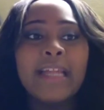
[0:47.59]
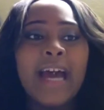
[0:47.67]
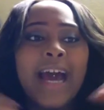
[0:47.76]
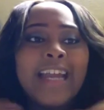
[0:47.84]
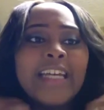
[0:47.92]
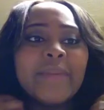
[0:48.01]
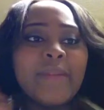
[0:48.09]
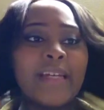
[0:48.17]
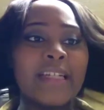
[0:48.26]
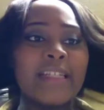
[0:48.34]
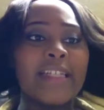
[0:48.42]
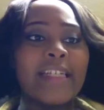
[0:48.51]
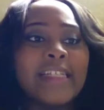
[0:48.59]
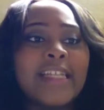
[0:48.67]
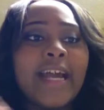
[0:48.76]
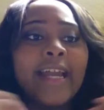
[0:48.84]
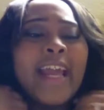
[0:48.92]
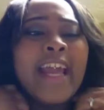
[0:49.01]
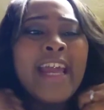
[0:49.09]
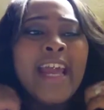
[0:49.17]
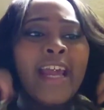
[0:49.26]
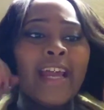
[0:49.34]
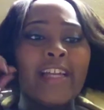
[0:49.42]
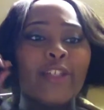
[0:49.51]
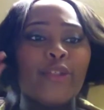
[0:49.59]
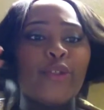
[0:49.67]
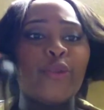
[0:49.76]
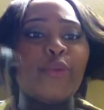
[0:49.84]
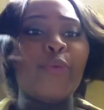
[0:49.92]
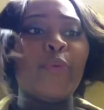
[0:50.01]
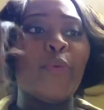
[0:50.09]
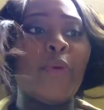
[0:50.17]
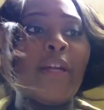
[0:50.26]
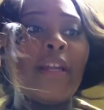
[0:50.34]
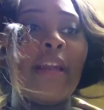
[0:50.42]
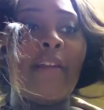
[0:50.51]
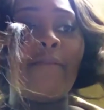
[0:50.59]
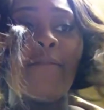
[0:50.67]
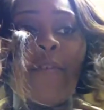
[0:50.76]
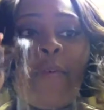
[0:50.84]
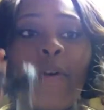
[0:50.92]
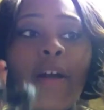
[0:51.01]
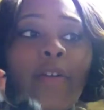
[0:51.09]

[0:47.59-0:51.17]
The I am Ingley is like a 2 and a 4.